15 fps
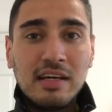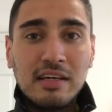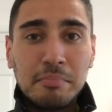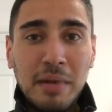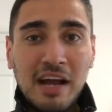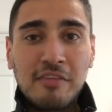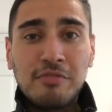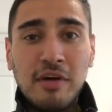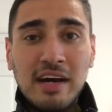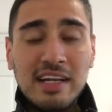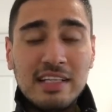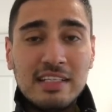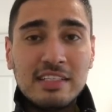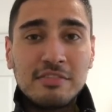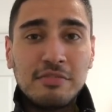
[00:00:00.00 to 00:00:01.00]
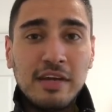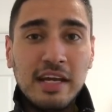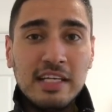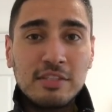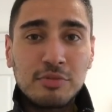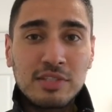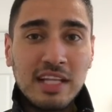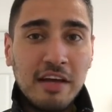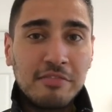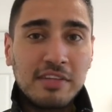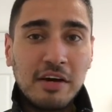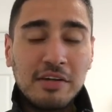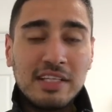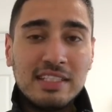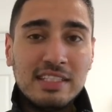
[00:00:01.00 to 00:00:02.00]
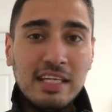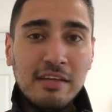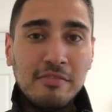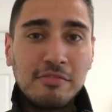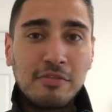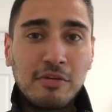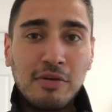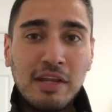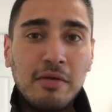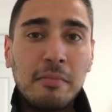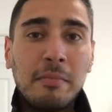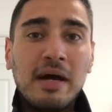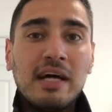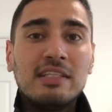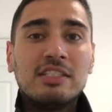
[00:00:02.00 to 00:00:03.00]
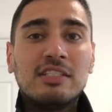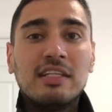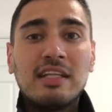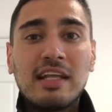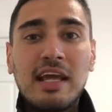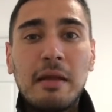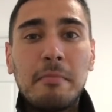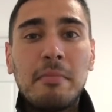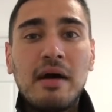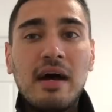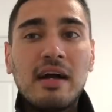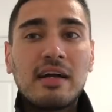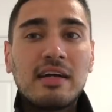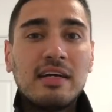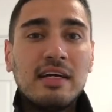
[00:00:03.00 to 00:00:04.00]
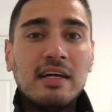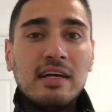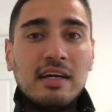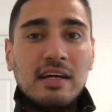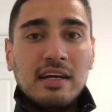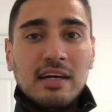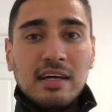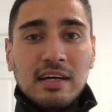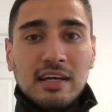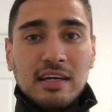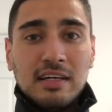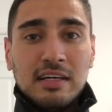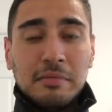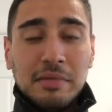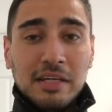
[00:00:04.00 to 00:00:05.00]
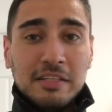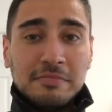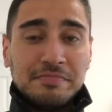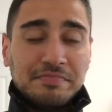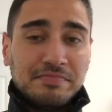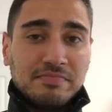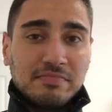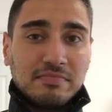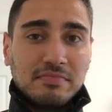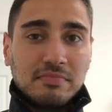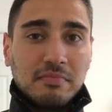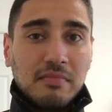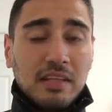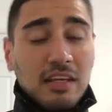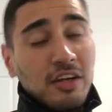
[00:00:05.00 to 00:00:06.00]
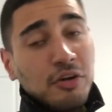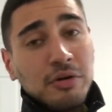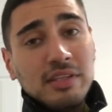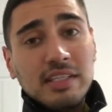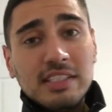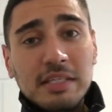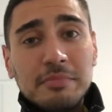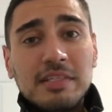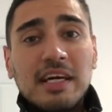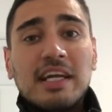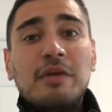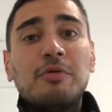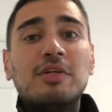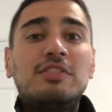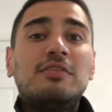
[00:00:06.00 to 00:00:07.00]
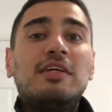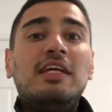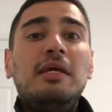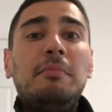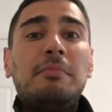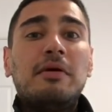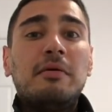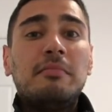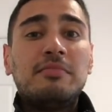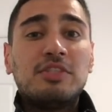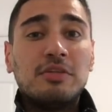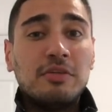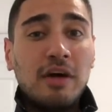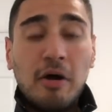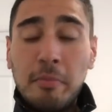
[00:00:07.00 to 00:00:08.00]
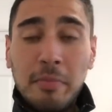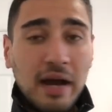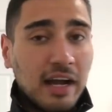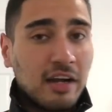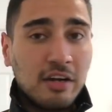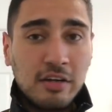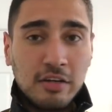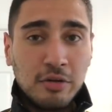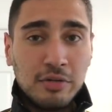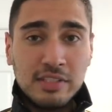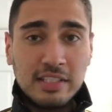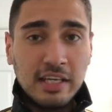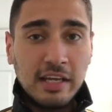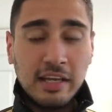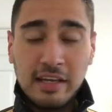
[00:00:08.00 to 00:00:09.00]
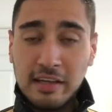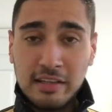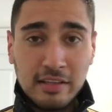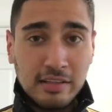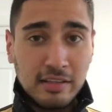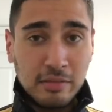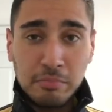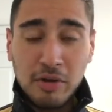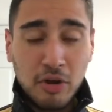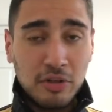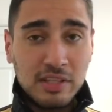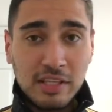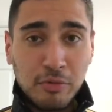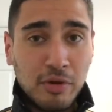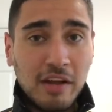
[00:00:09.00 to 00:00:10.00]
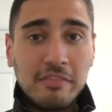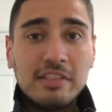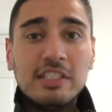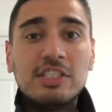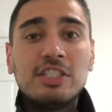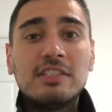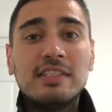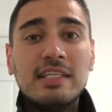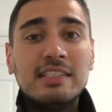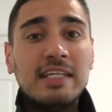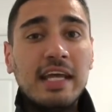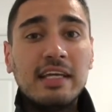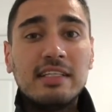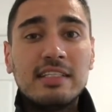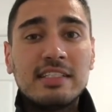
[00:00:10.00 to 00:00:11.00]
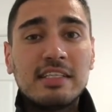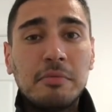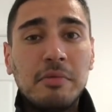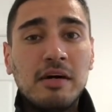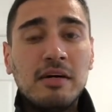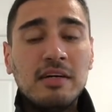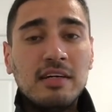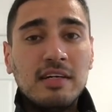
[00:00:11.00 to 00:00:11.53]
Backfired in his face, was left out of the team for only a match and then came back. I mean, Conte seems like he wants to keep him, so I'll back Conte and Marotta, whatever decision they take this summer.